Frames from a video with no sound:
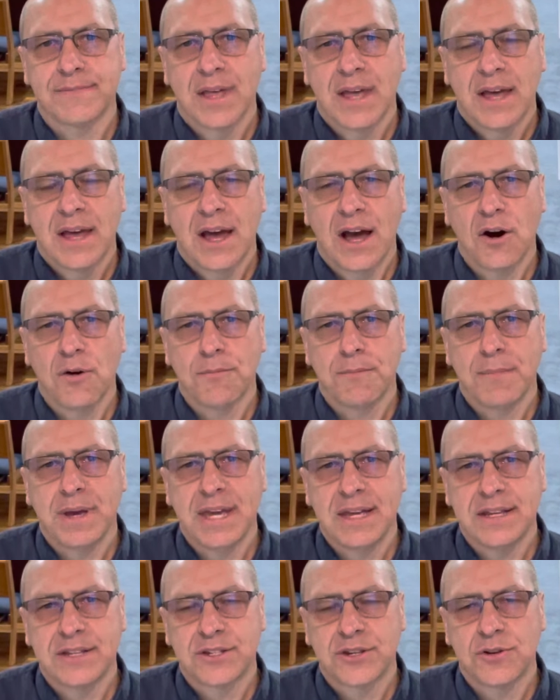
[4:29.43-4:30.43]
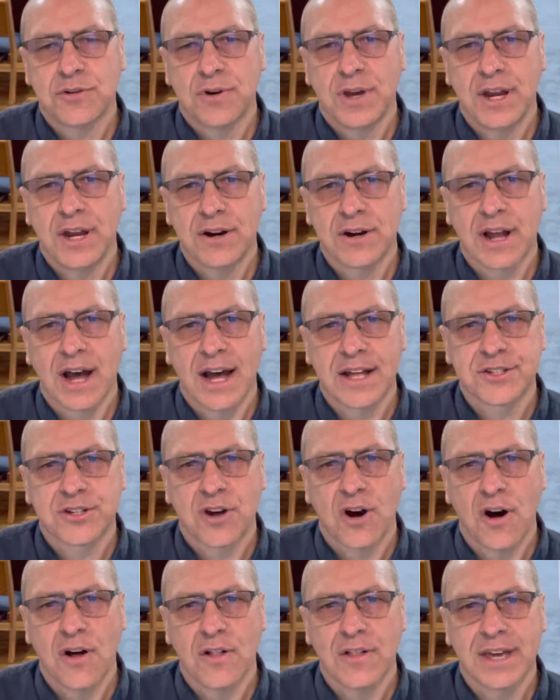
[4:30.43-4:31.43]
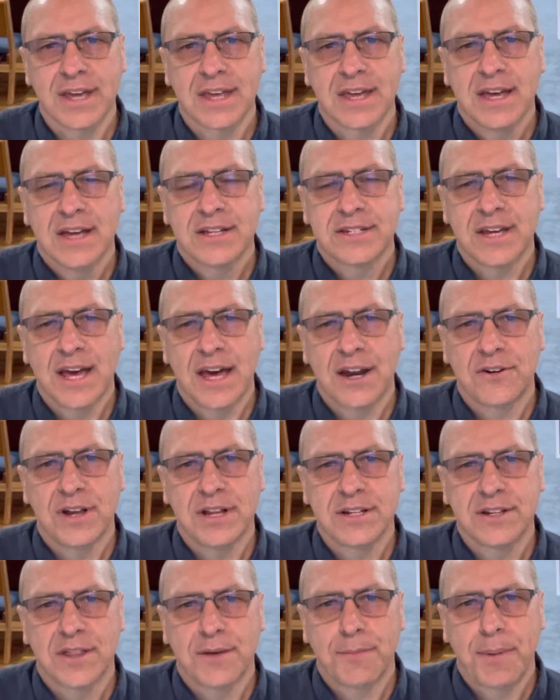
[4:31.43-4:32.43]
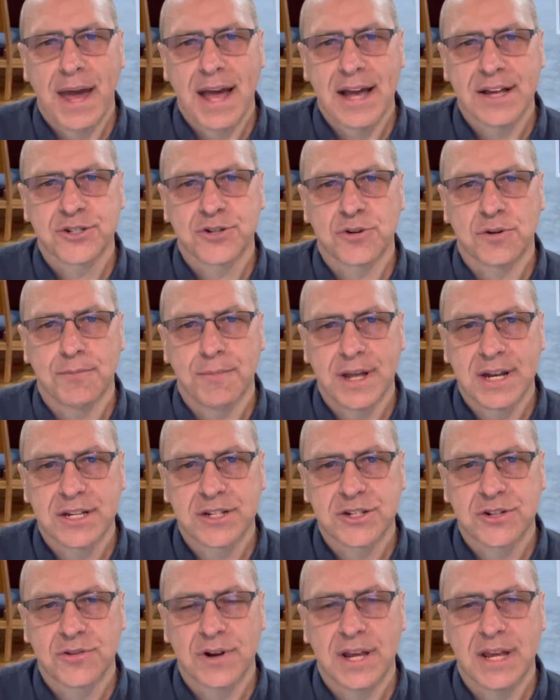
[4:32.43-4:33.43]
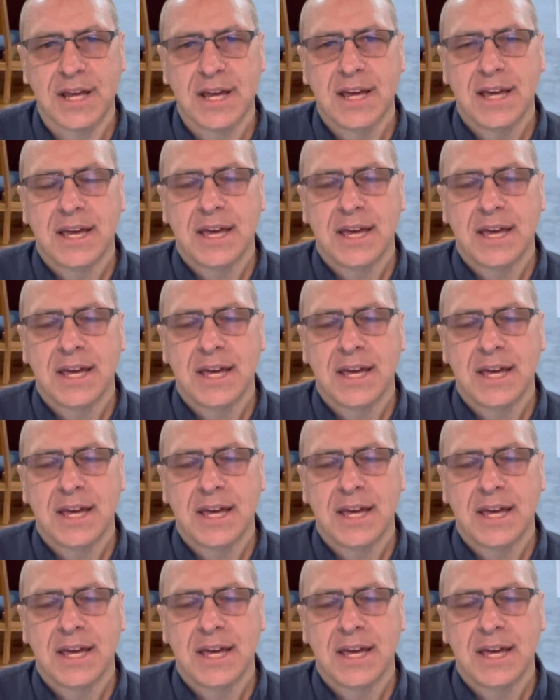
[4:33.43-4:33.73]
helped me to hear God's calling to enter into the pastoral ministry,